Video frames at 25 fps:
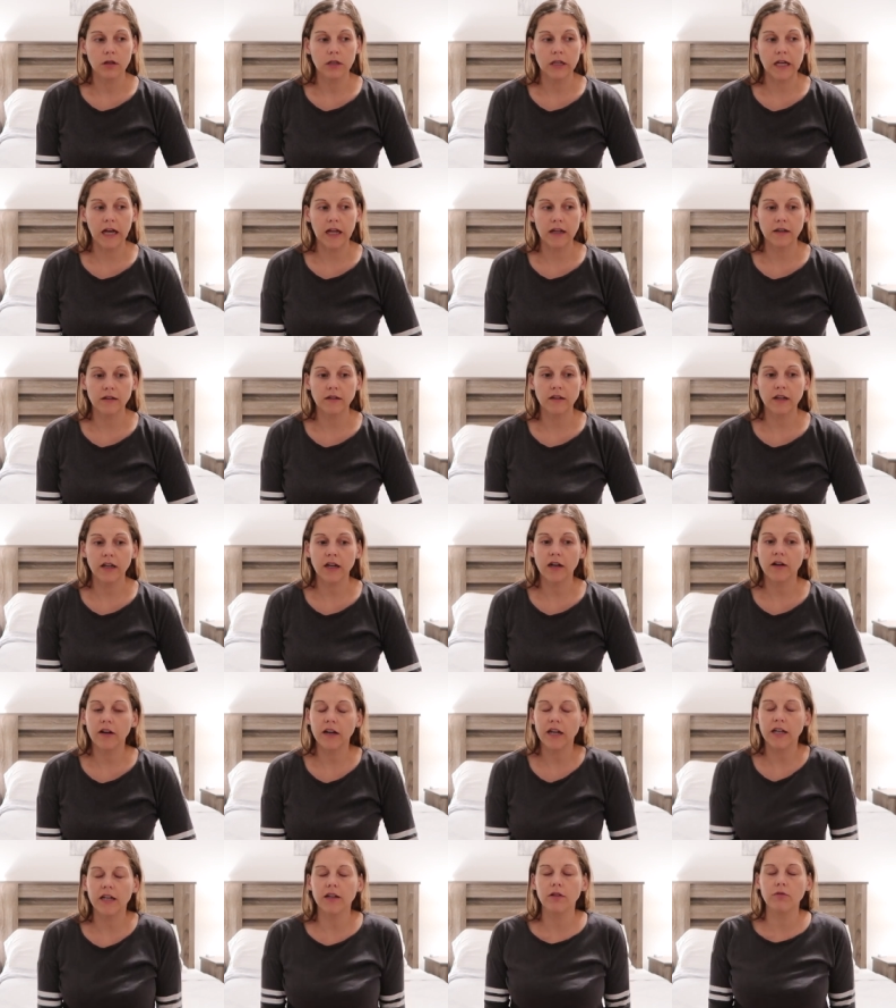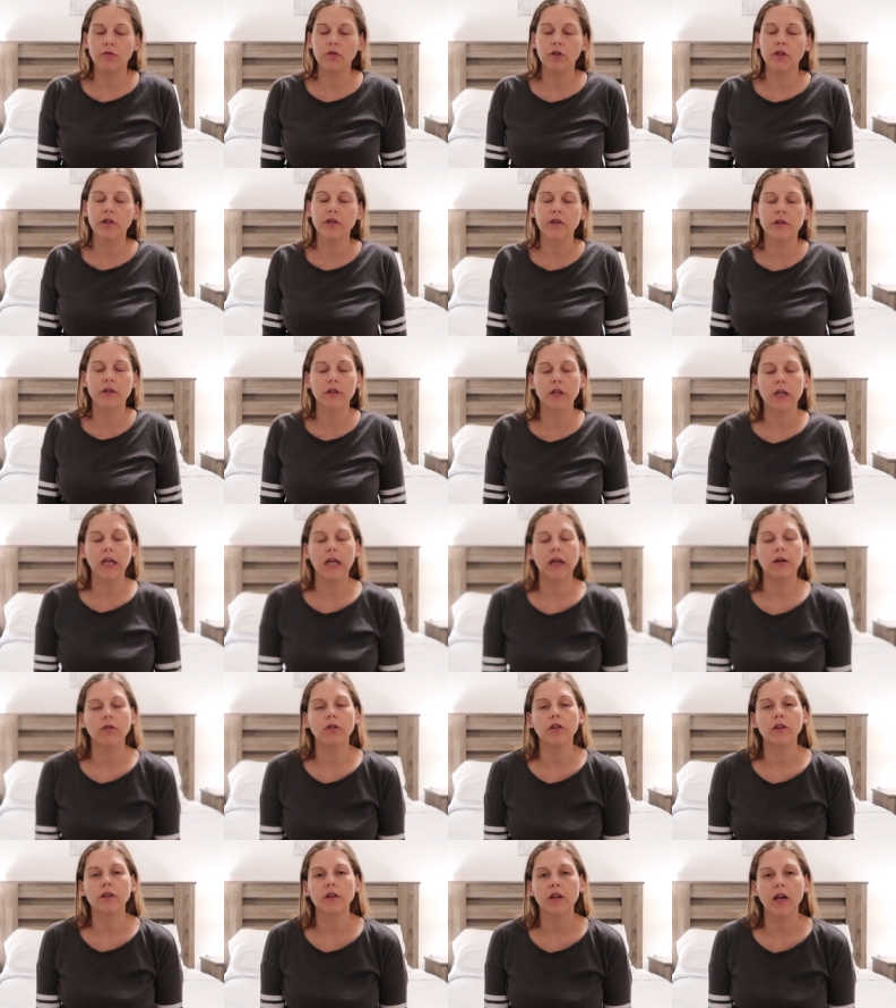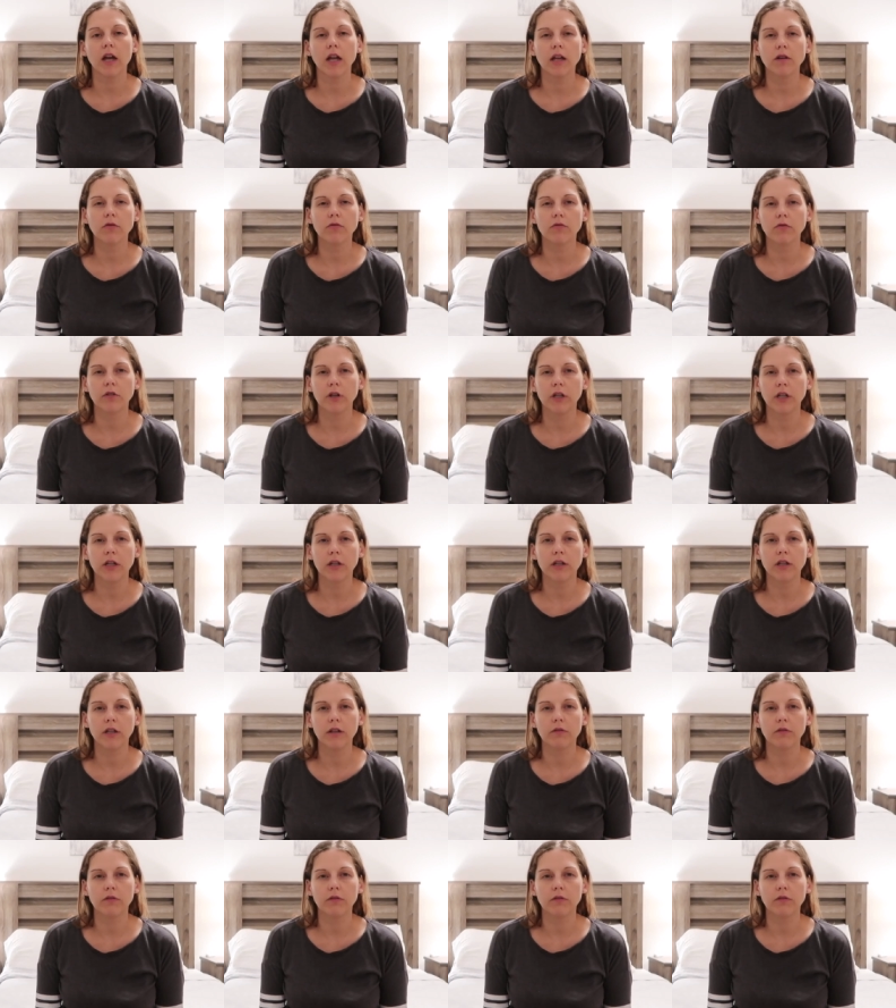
got there and it was it was kind of weird.